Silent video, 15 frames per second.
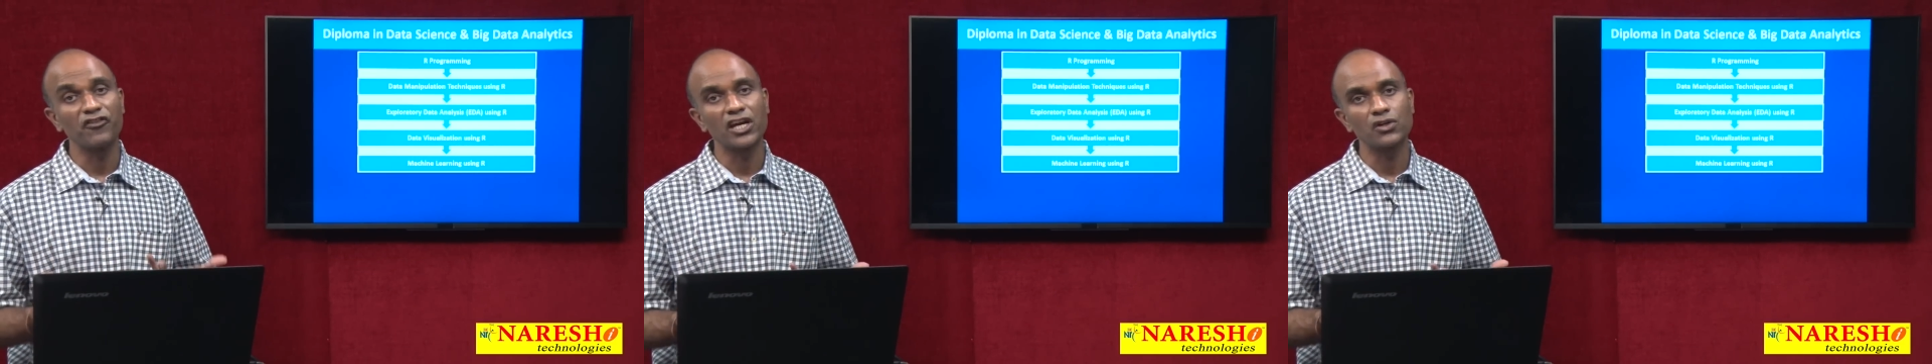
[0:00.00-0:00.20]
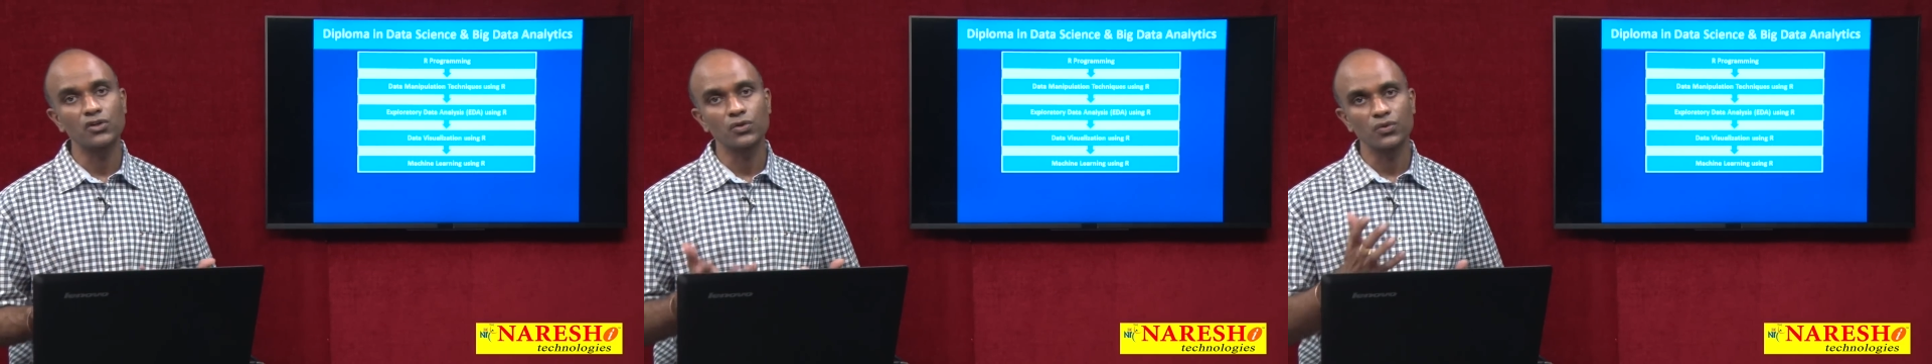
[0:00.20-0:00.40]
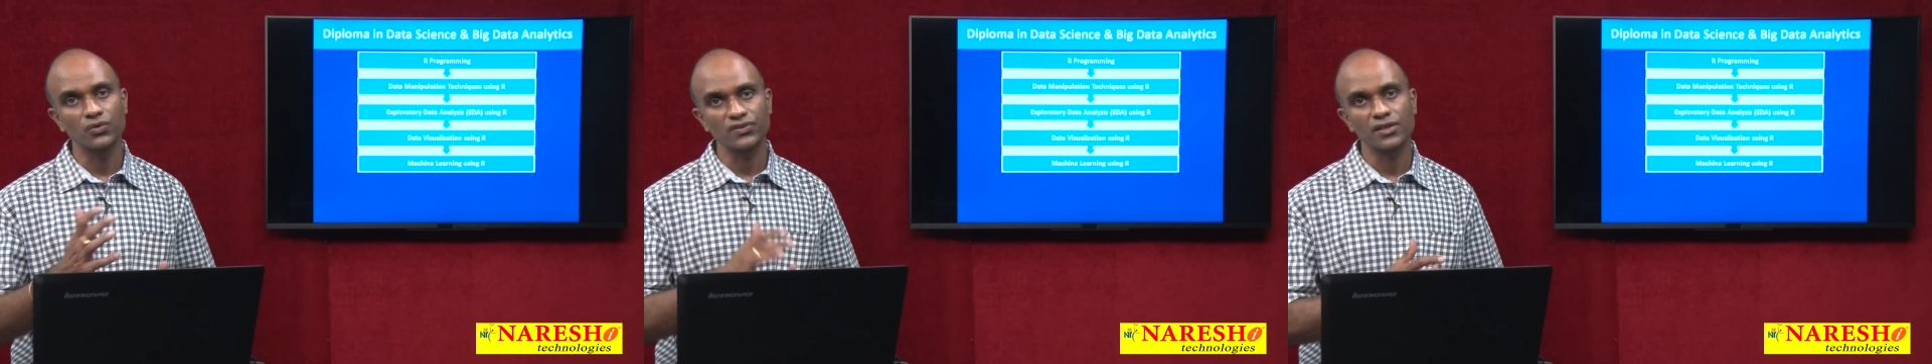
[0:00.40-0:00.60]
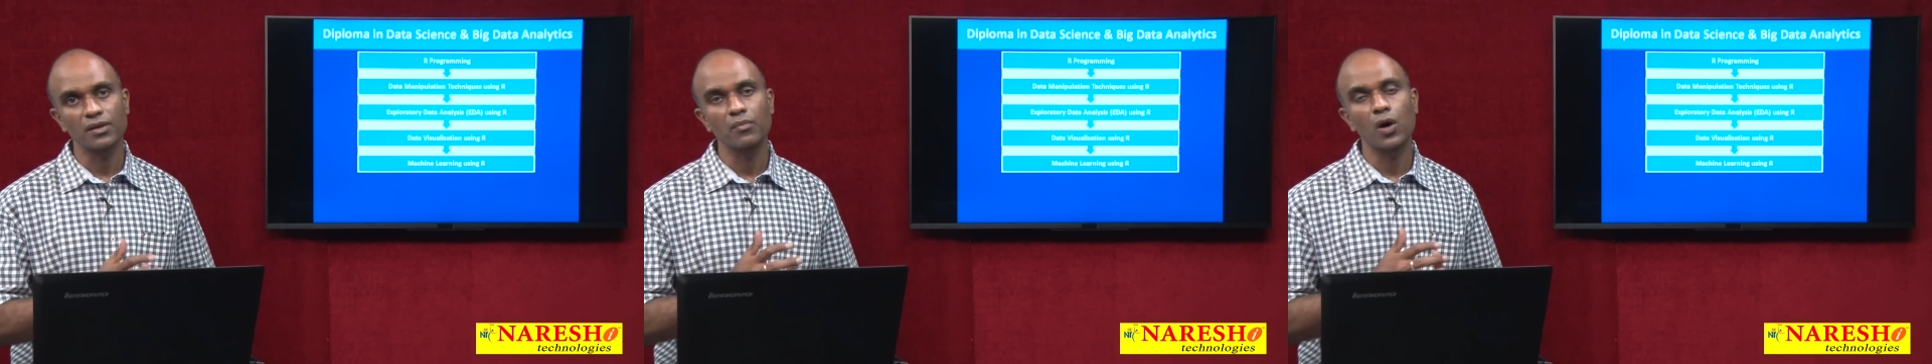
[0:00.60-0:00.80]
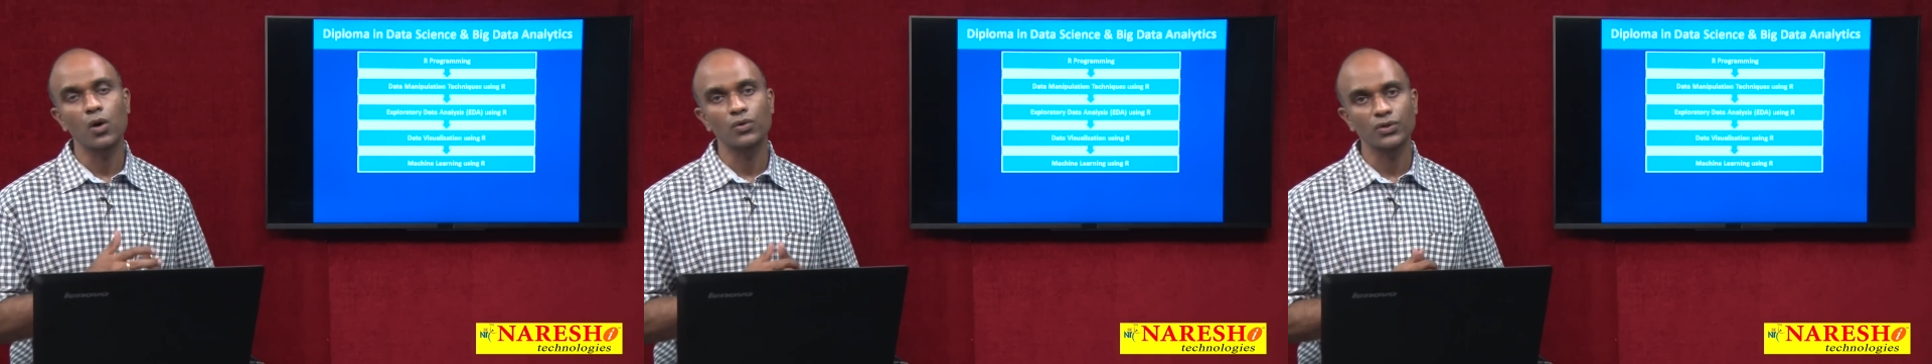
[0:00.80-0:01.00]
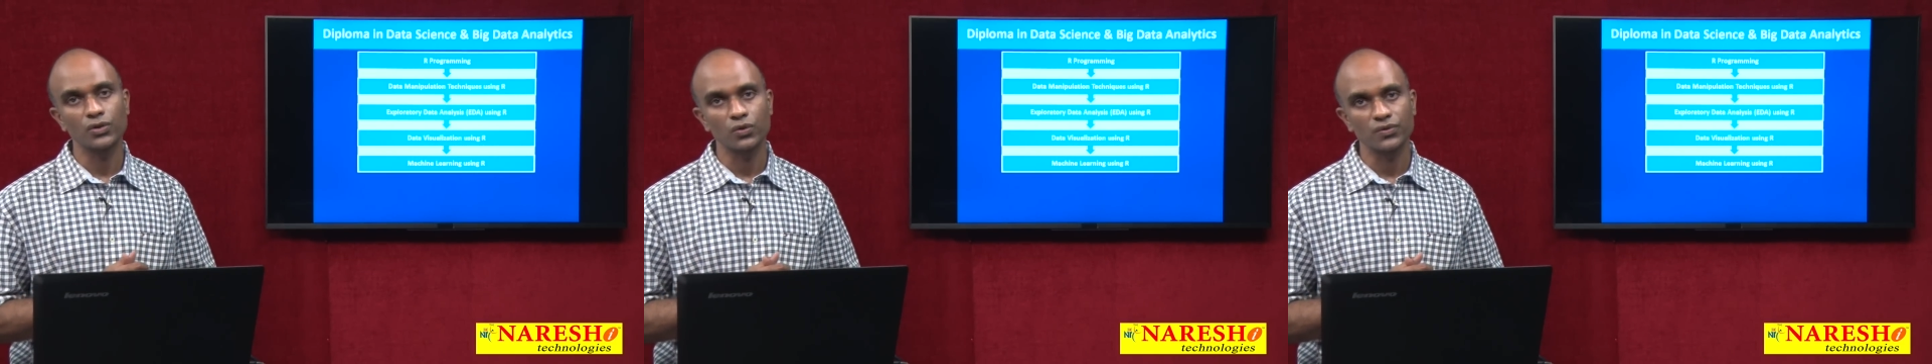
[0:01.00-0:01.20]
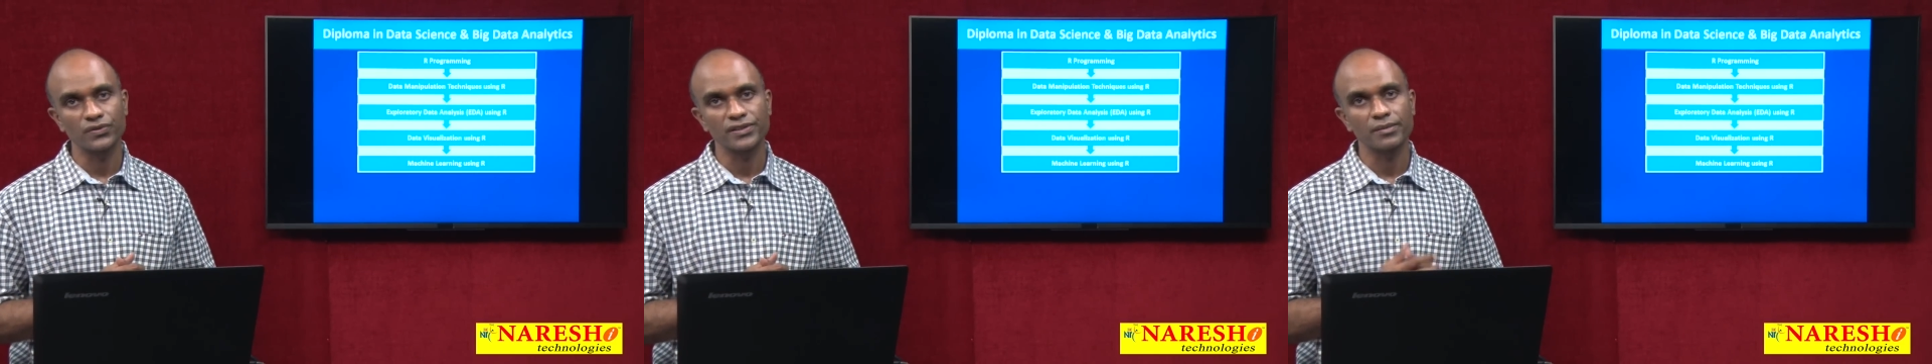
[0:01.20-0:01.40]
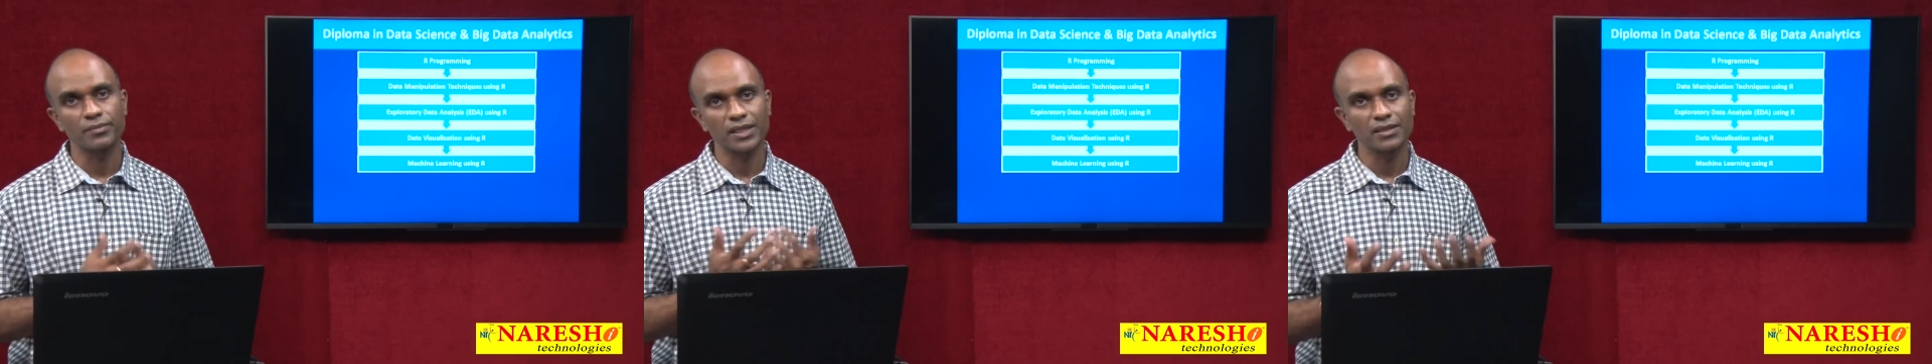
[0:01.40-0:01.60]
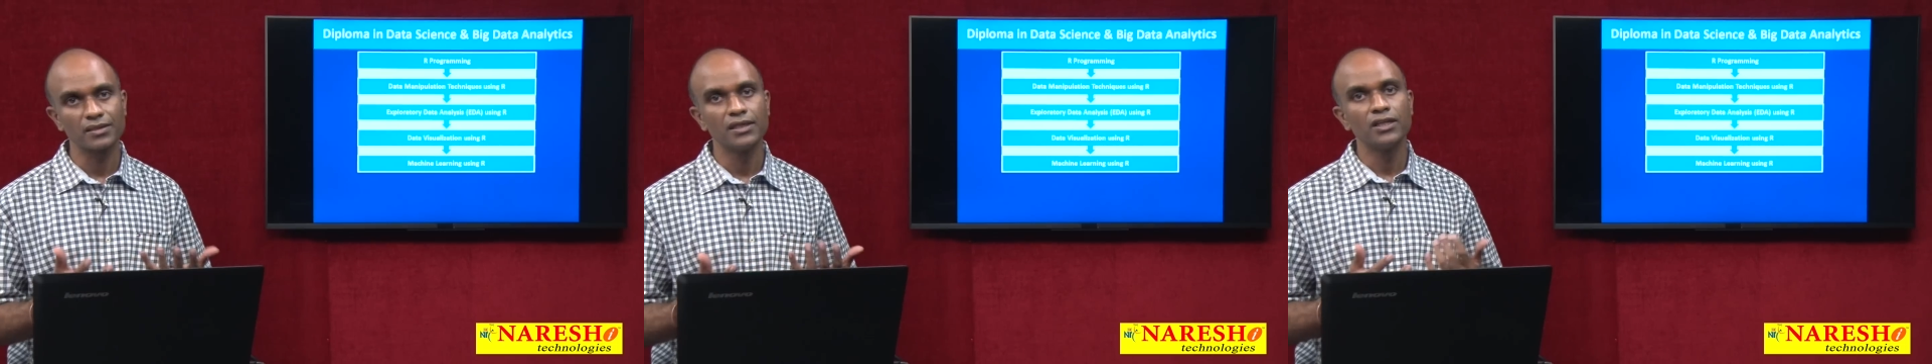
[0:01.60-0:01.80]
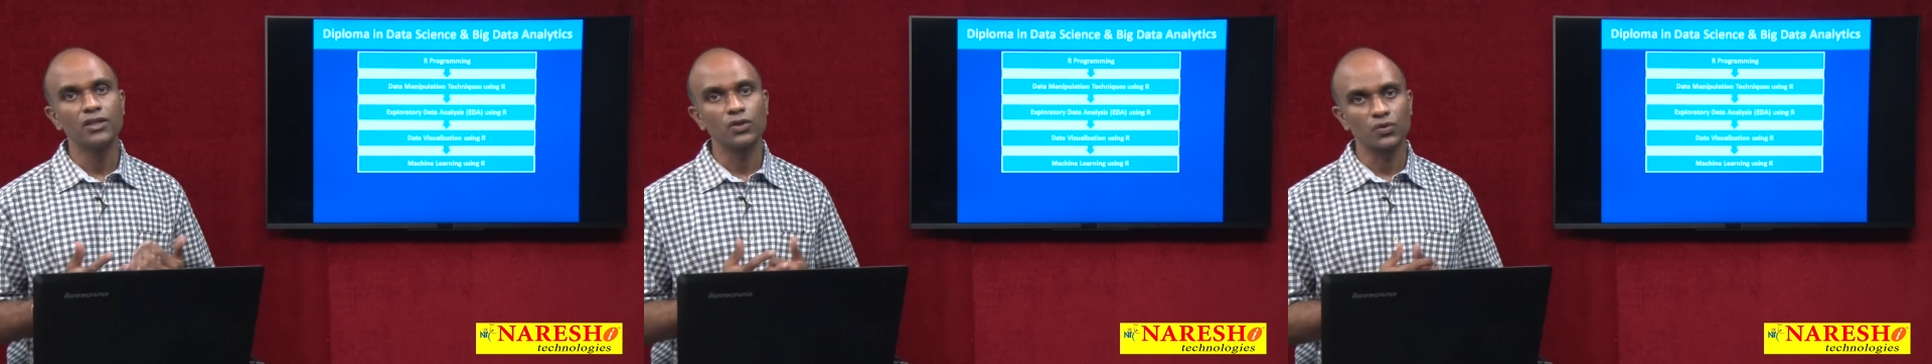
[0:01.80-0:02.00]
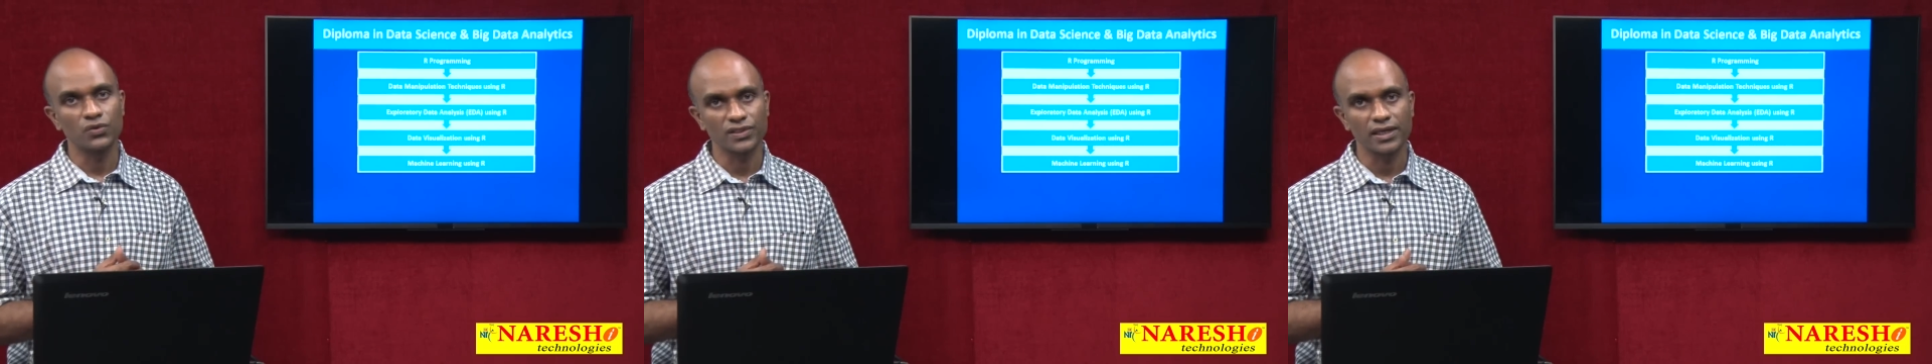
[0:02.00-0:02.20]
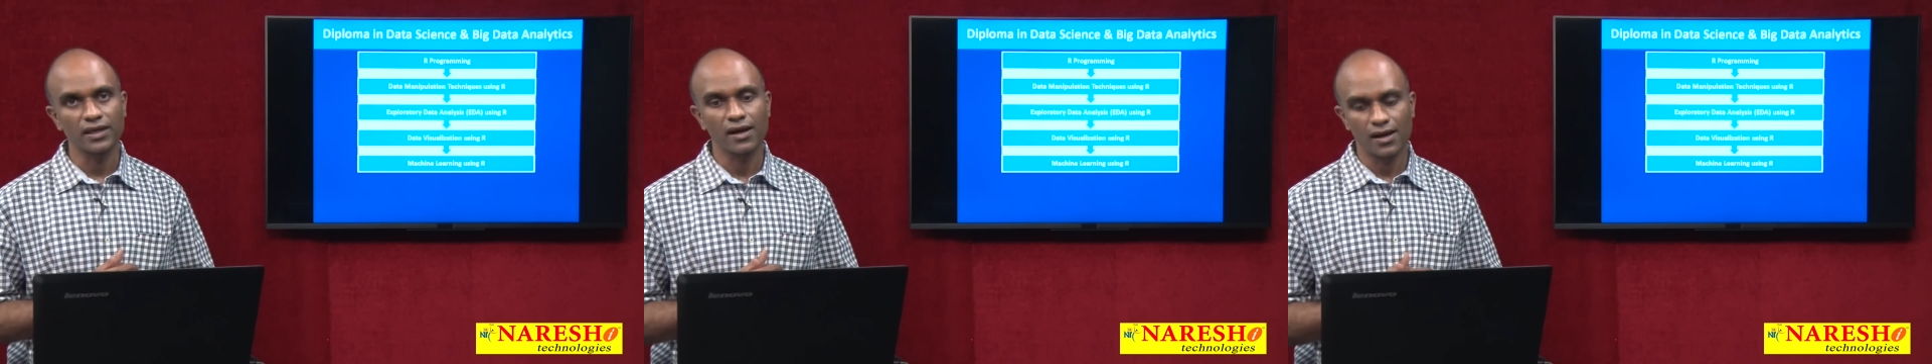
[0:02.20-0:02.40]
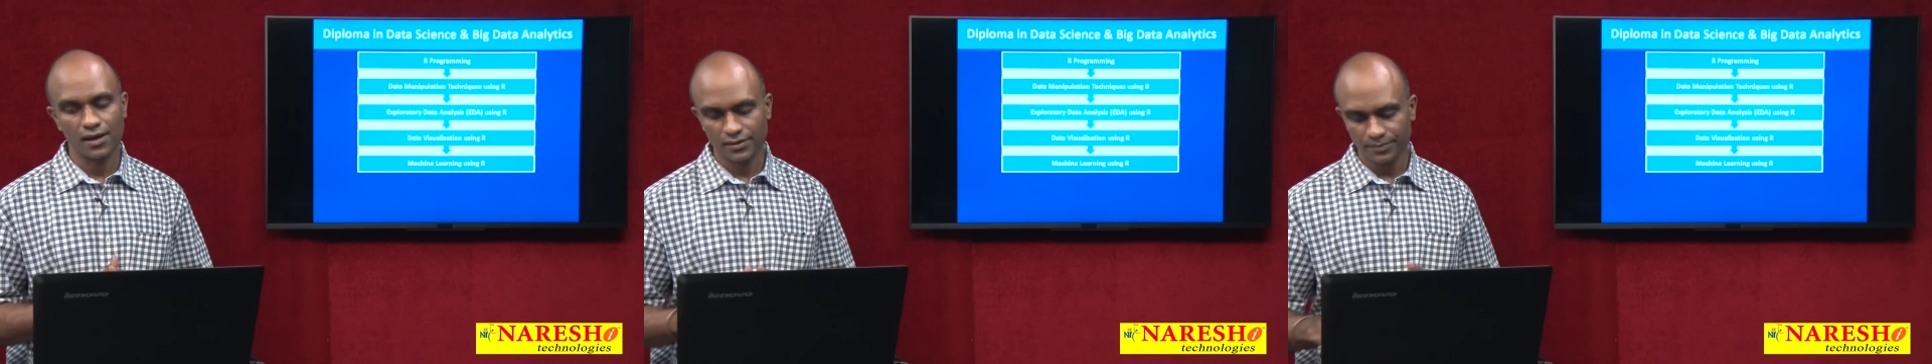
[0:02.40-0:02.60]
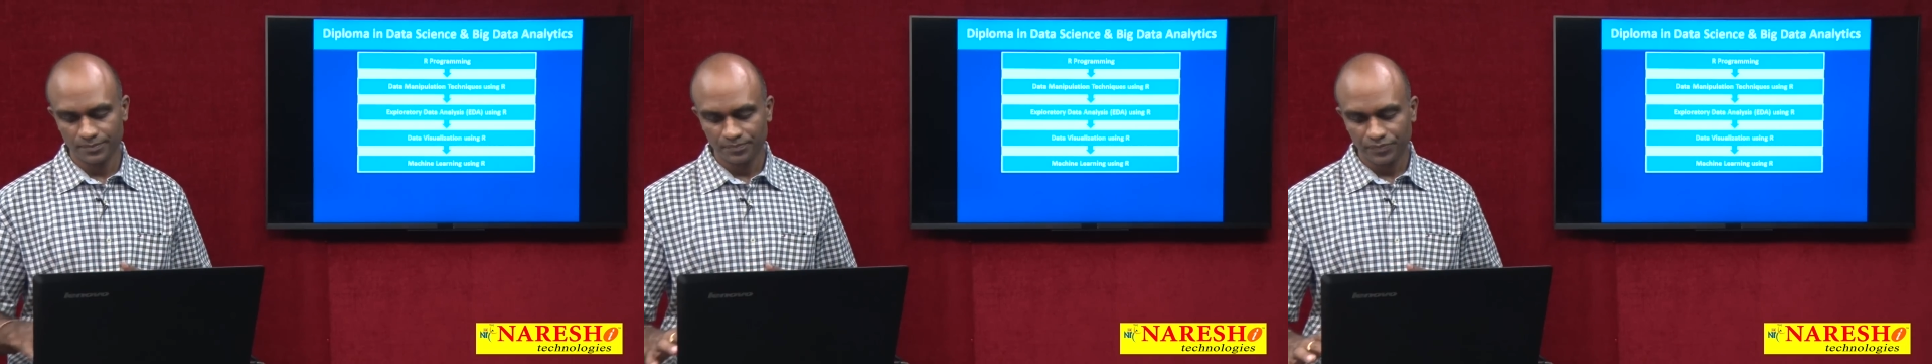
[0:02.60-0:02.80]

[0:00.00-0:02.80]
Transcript: where to use them, how to use them in using R,